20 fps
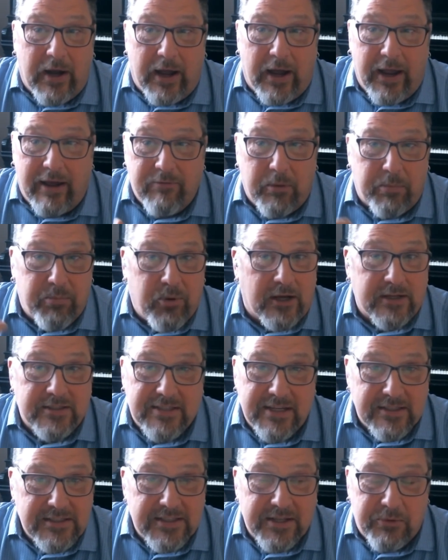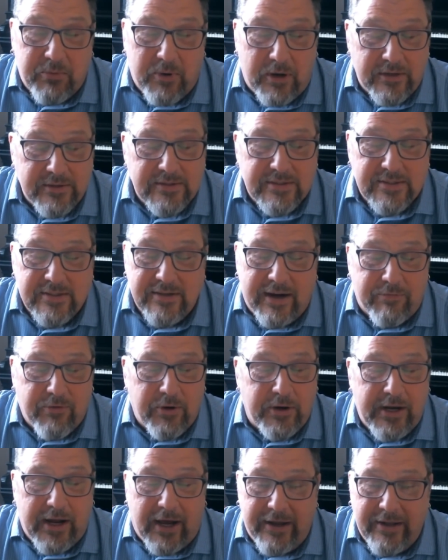have a process that runs
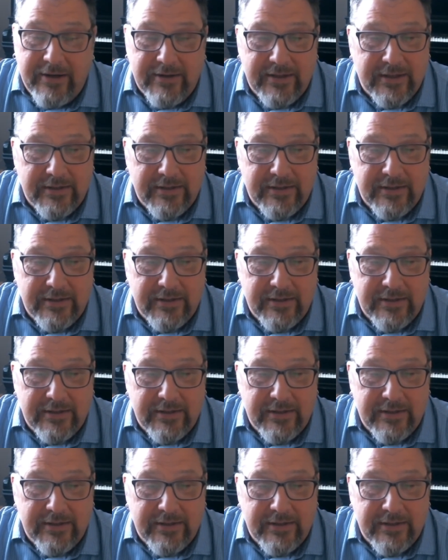every night